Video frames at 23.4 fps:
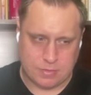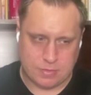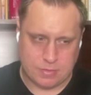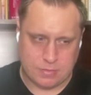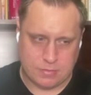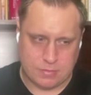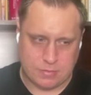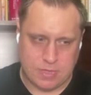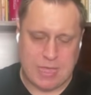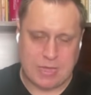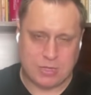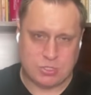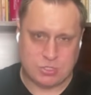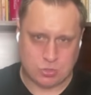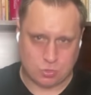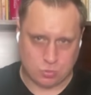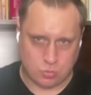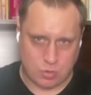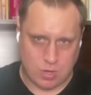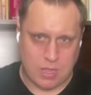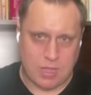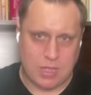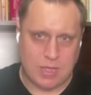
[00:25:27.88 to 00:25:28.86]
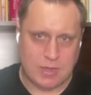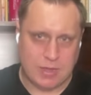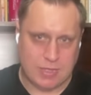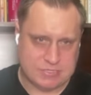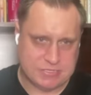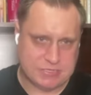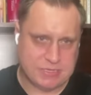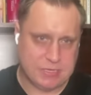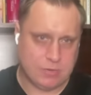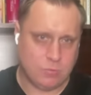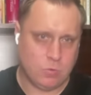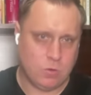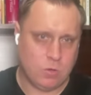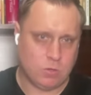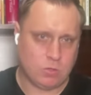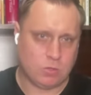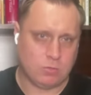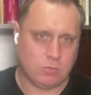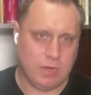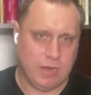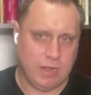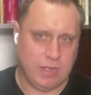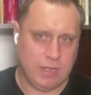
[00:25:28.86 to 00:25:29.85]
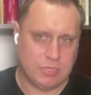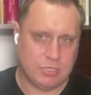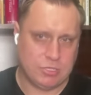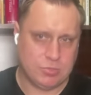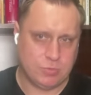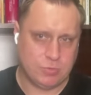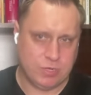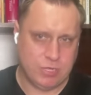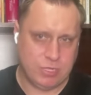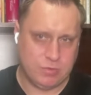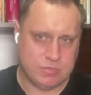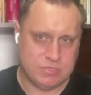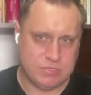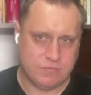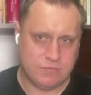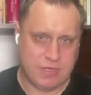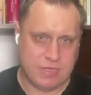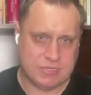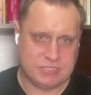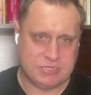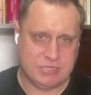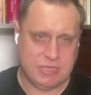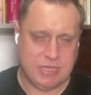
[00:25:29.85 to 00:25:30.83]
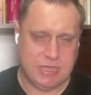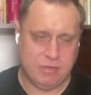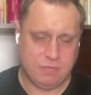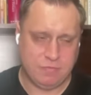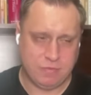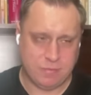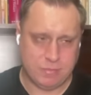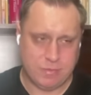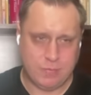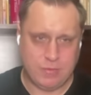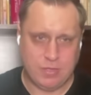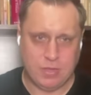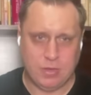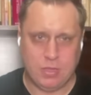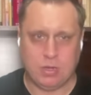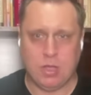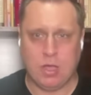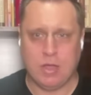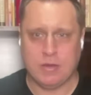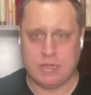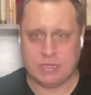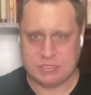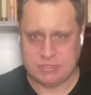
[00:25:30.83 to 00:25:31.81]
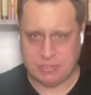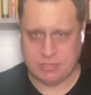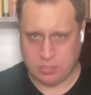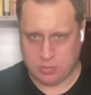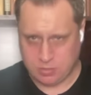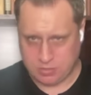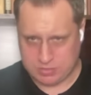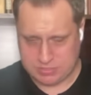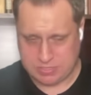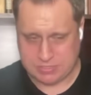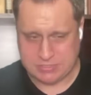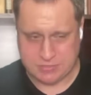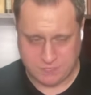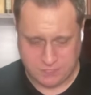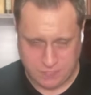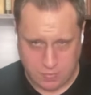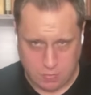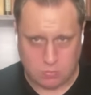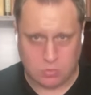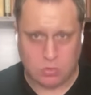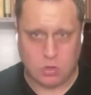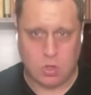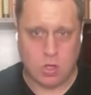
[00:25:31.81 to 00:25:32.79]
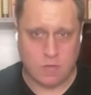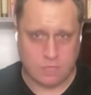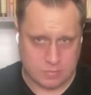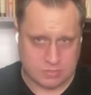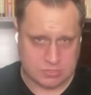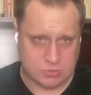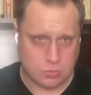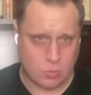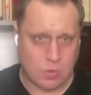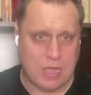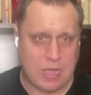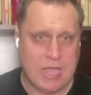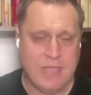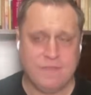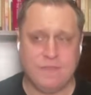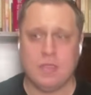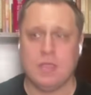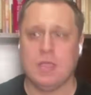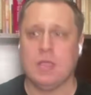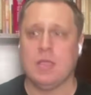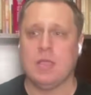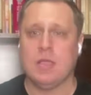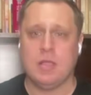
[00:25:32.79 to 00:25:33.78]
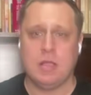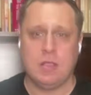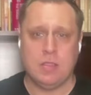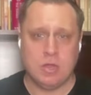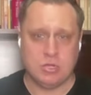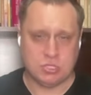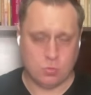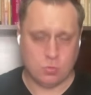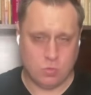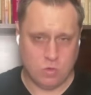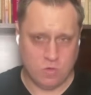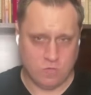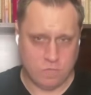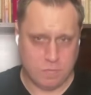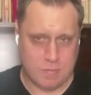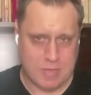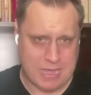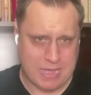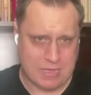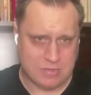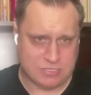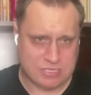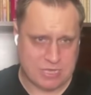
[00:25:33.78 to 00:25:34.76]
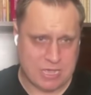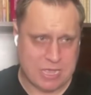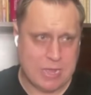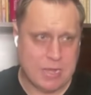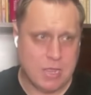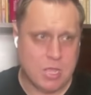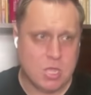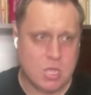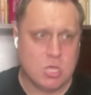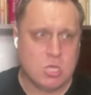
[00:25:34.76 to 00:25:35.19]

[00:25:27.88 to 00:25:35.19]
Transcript: Axelrod at Skinwalker Ranch when he was investigating from the Pentagon. Next thing you know, he gets a phone call from his wife. There's a wolfman outside.